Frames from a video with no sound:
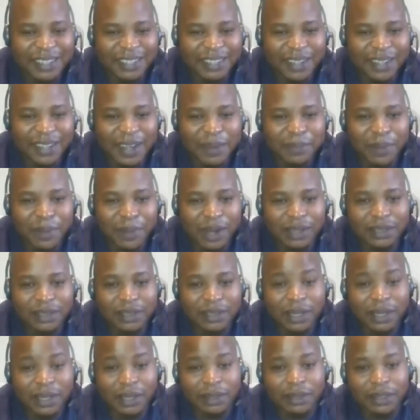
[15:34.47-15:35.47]
in that. But
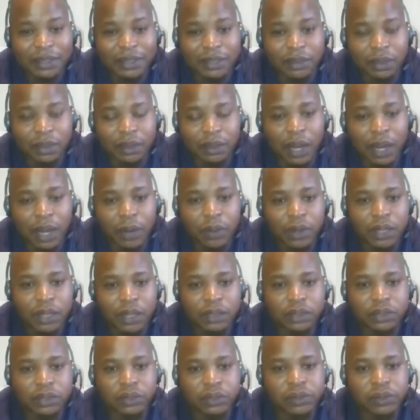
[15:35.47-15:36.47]

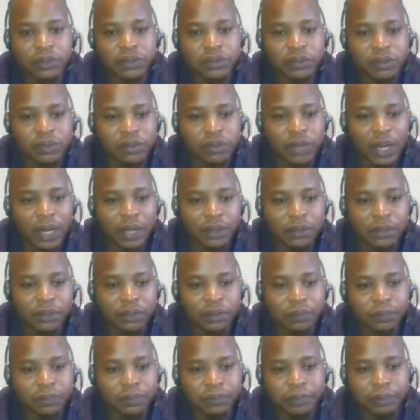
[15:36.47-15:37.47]
according to you, are
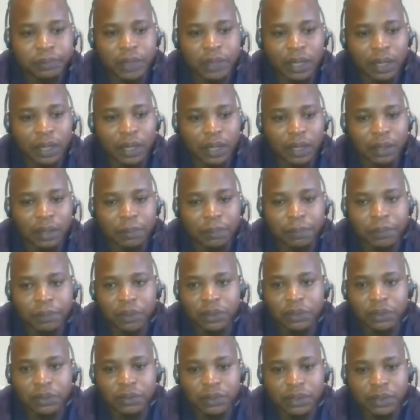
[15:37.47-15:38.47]
you
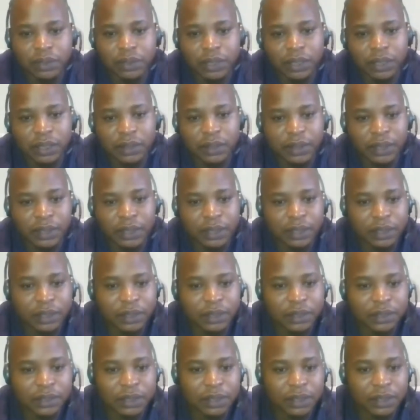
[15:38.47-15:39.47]
producing anything?
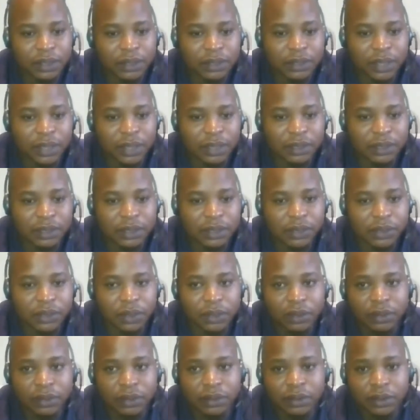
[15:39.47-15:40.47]
Is anything that is
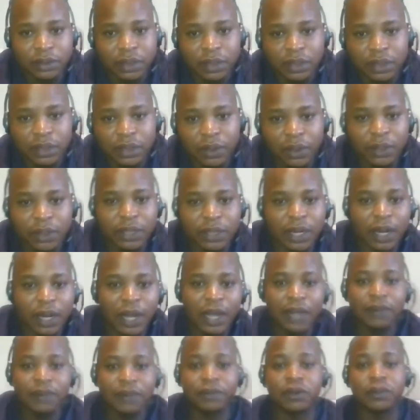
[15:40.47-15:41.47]
on the
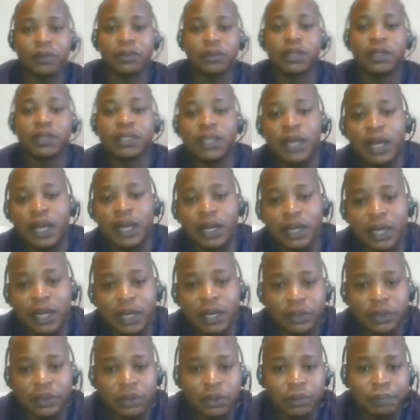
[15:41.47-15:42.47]
line from your side,
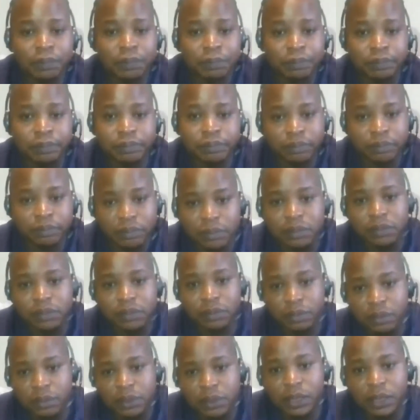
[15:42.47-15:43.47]
like you're
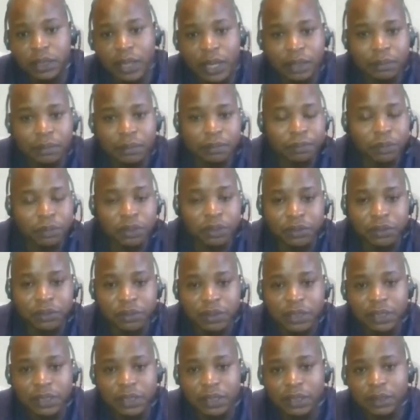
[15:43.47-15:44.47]
like
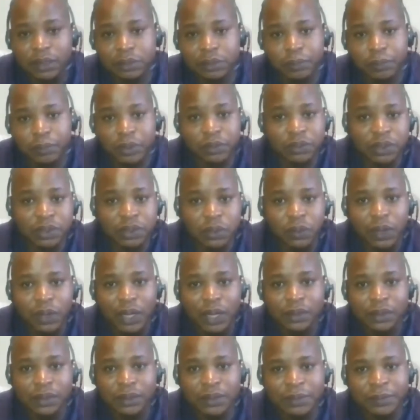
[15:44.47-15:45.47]
producing
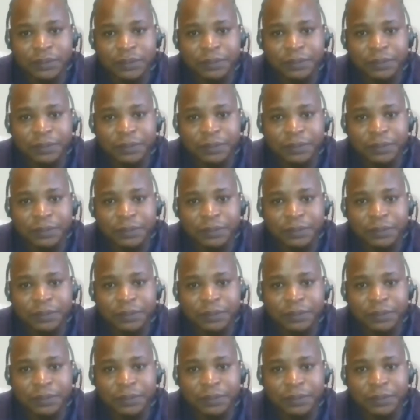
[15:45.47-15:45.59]
wise?